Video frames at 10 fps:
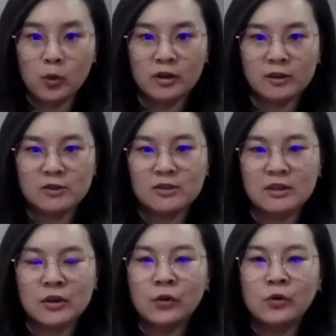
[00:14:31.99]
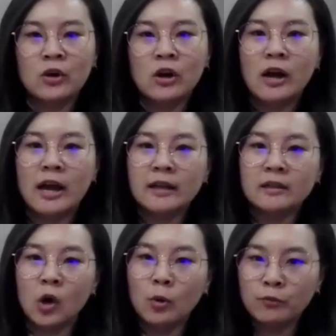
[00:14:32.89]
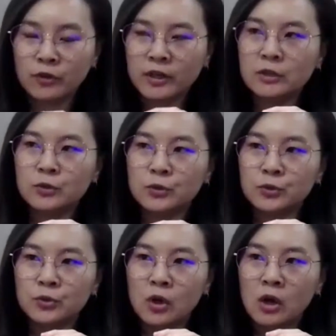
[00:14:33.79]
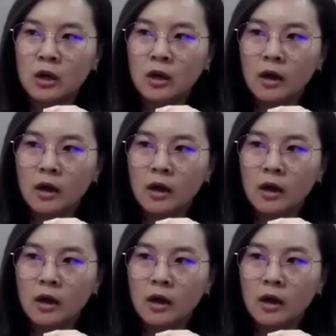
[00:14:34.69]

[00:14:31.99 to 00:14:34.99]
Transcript: works, and hopefully to